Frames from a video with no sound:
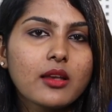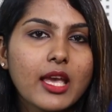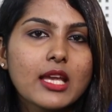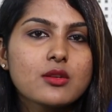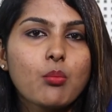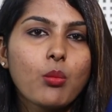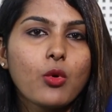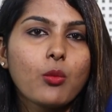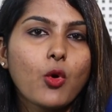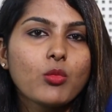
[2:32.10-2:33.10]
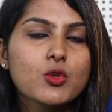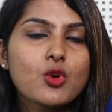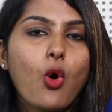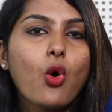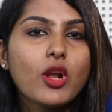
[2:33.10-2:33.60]
get almost
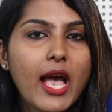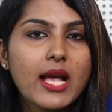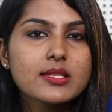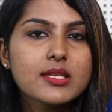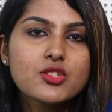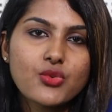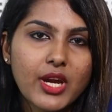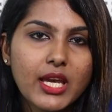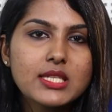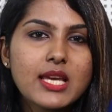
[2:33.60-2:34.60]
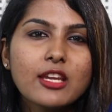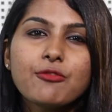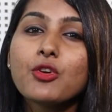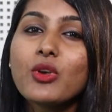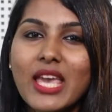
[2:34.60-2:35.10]
all answers right. And
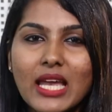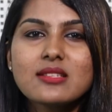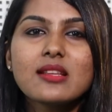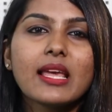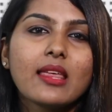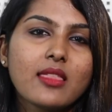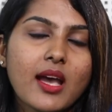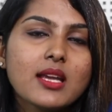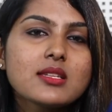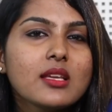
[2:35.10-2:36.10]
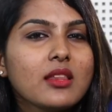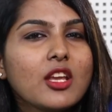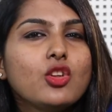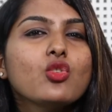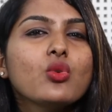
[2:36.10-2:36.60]
if you get like that,
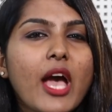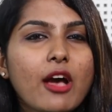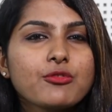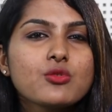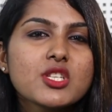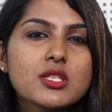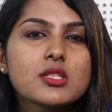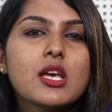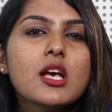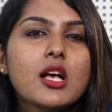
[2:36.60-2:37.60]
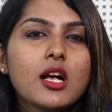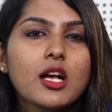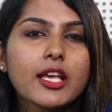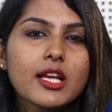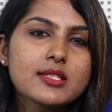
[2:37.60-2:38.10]
then you have to just
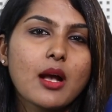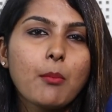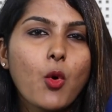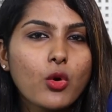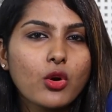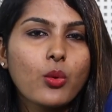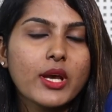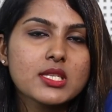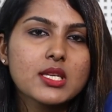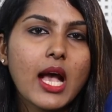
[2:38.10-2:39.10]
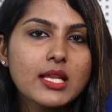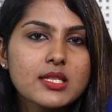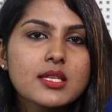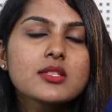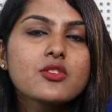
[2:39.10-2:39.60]
get some more
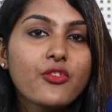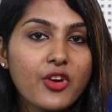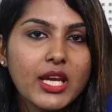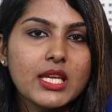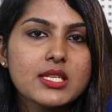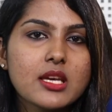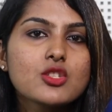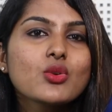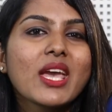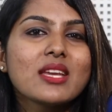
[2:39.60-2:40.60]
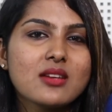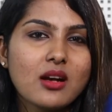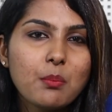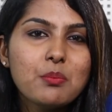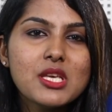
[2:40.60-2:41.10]
answers right to get
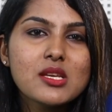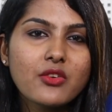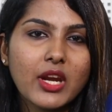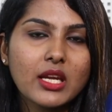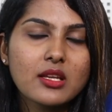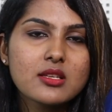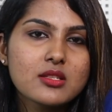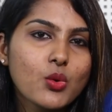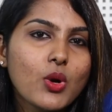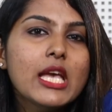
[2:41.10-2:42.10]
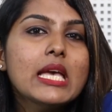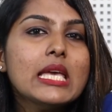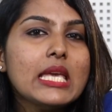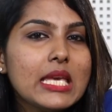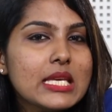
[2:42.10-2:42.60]
a B grade. So
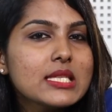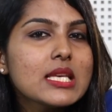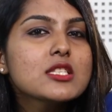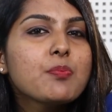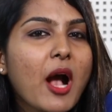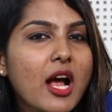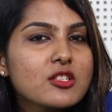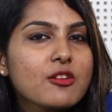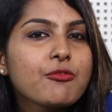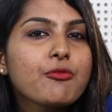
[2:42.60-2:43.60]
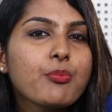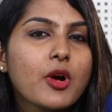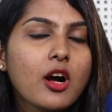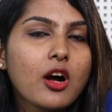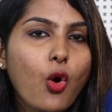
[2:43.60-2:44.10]
easiest part of
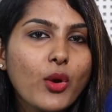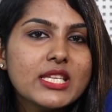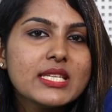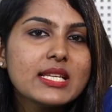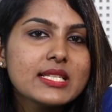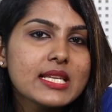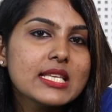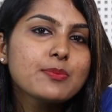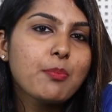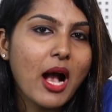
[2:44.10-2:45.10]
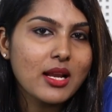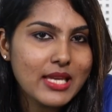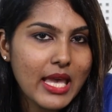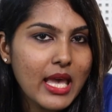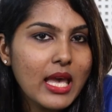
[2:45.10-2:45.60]
OET listening is part
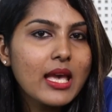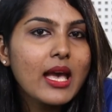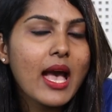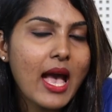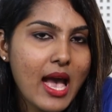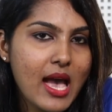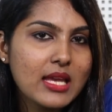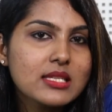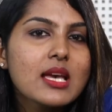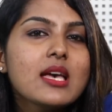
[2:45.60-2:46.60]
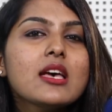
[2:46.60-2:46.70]
A, and